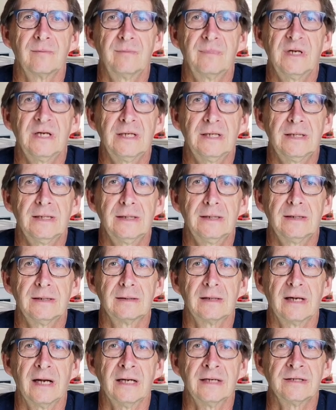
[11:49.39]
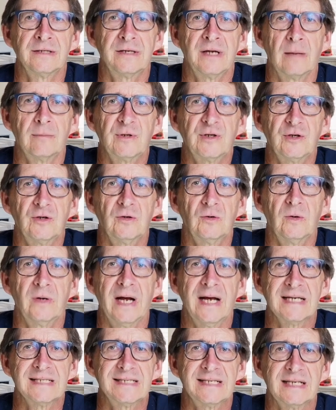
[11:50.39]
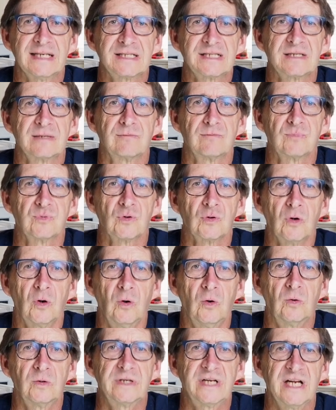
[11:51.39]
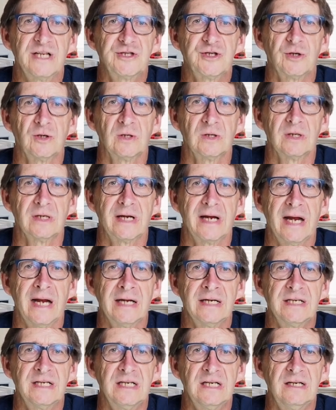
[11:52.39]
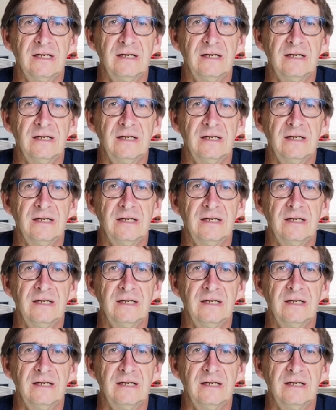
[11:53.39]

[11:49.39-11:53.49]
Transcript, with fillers: B+W SX Pro Digital ND